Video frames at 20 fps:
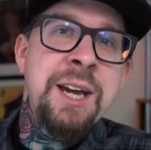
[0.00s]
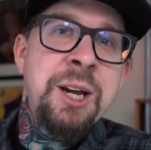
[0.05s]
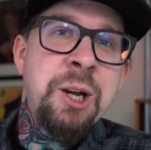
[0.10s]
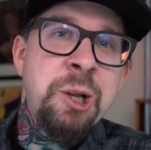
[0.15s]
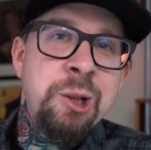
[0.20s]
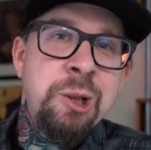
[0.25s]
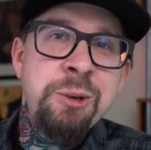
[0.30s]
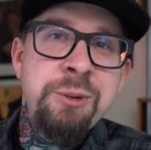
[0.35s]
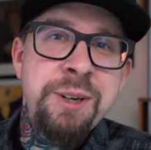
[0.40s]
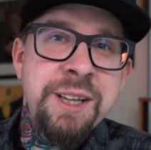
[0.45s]

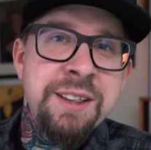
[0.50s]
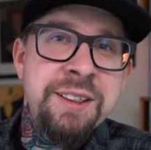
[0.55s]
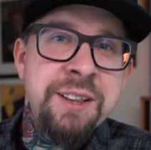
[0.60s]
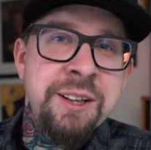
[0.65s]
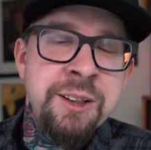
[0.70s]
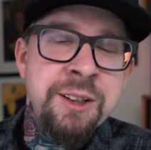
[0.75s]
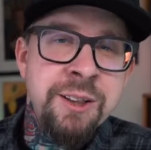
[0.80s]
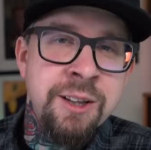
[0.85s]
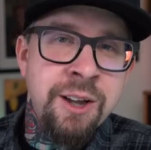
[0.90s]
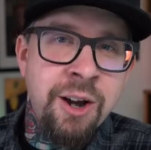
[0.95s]
including
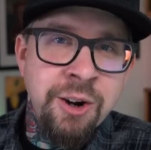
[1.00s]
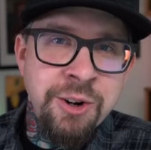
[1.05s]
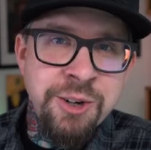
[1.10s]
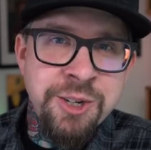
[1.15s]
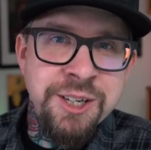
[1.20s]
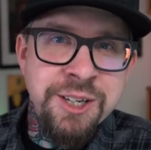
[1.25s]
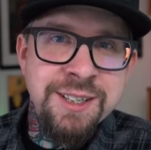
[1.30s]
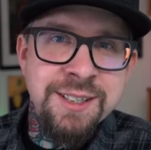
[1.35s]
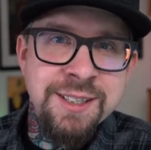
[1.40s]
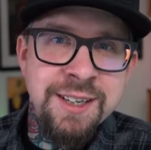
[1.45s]
the
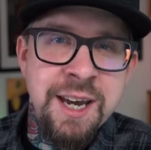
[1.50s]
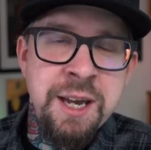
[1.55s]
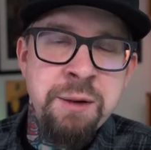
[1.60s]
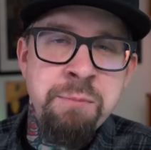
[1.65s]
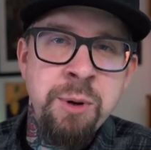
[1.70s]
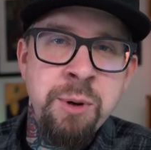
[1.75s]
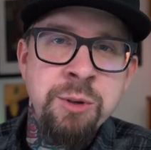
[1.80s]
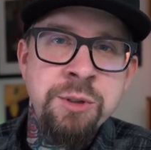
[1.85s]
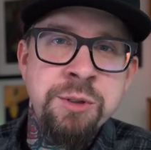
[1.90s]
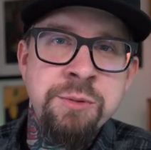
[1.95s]
largest
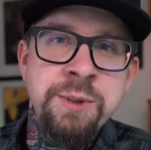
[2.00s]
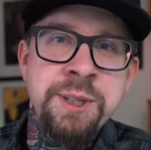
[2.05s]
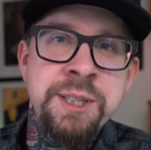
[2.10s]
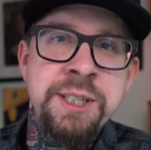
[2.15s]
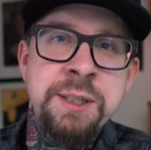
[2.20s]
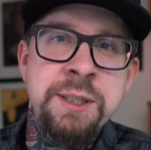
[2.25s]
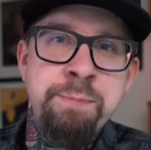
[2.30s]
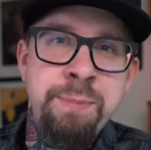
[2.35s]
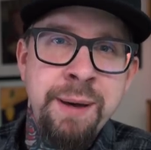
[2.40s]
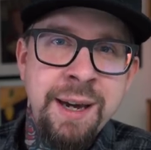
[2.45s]
and most
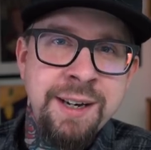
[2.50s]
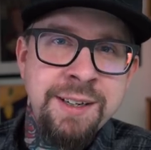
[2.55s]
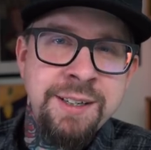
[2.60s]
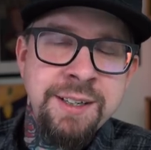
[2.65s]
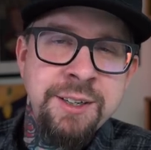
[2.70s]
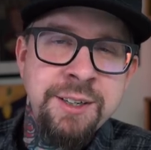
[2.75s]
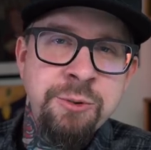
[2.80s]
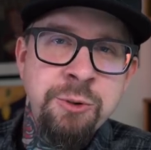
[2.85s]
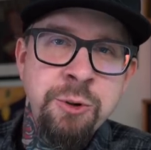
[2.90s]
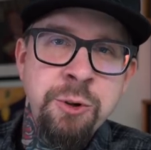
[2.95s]

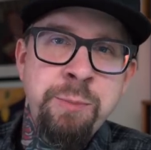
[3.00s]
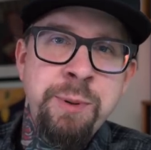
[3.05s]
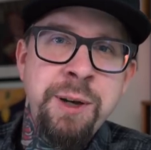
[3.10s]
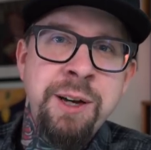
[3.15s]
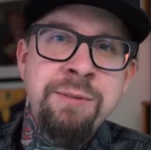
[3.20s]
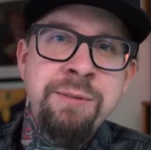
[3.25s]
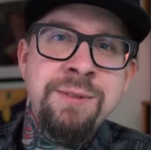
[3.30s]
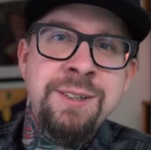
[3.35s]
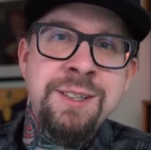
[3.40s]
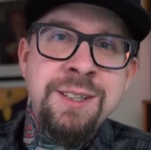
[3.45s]
respected group
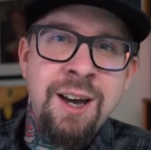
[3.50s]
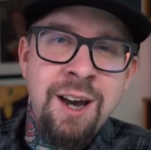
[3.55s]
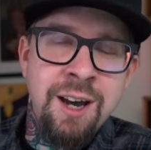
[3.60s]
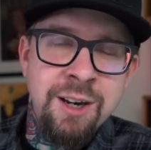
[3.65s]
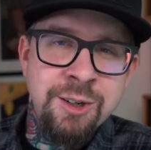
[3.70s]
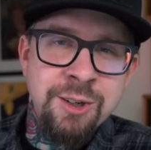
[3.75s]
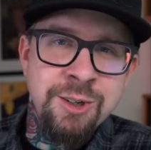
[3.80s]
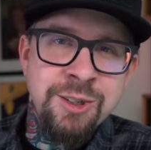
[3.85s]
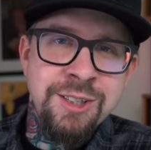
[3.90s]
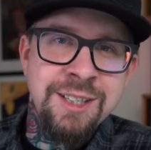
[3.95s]
of
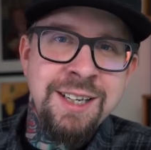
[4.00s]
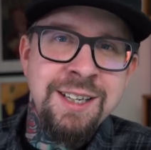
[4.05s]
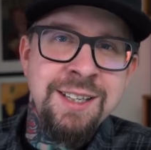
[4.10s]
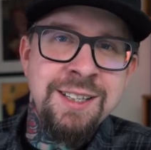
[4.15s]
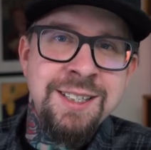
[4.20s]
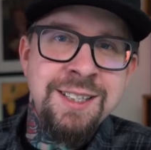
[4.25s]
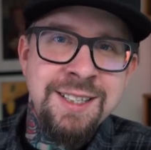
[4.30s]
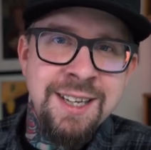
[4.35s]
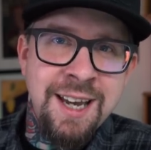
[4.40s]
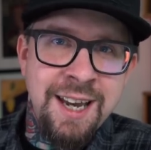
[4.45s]
doctors
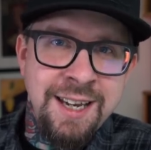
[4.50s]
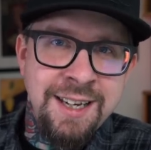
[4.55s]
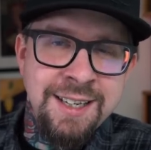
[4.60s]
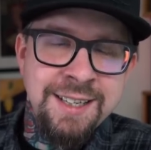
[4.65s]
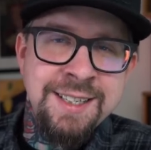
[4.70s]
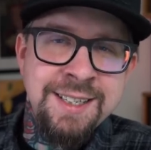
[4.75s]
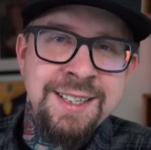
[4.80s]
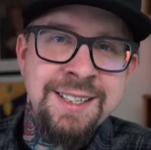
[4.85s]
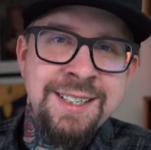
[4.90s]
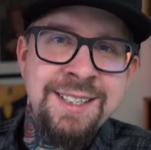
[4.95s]
and
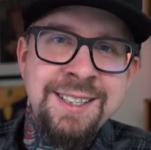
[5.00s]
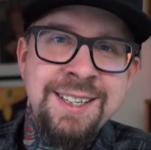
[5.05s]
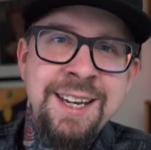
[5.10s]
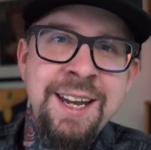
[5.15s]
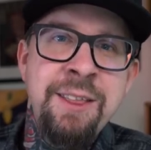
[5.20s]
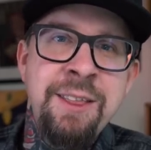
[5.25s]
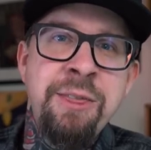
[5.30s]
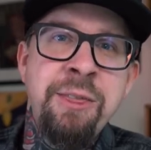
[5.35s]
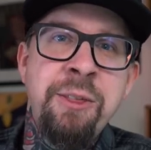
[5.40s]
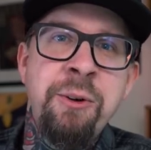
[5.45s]
scientists
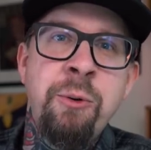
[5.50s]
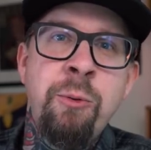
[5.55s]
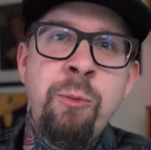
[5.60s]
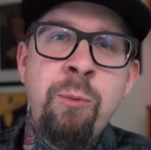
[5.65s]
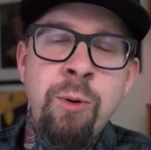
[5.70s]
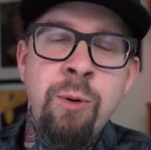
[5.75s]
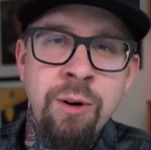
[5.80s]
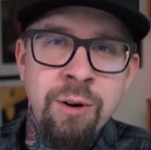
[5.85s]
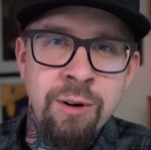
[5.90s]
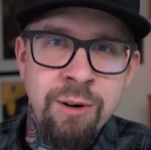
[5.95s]
in the
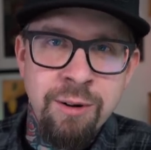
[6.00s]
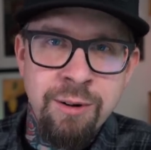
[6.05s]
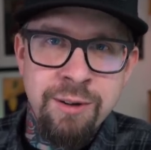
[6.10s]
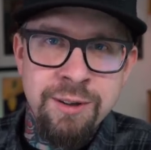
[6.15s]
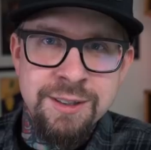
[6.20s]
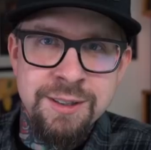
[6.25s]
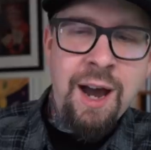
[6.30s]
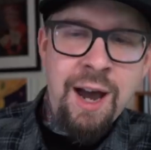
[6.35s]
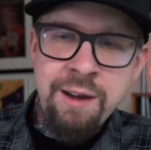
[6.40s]
world.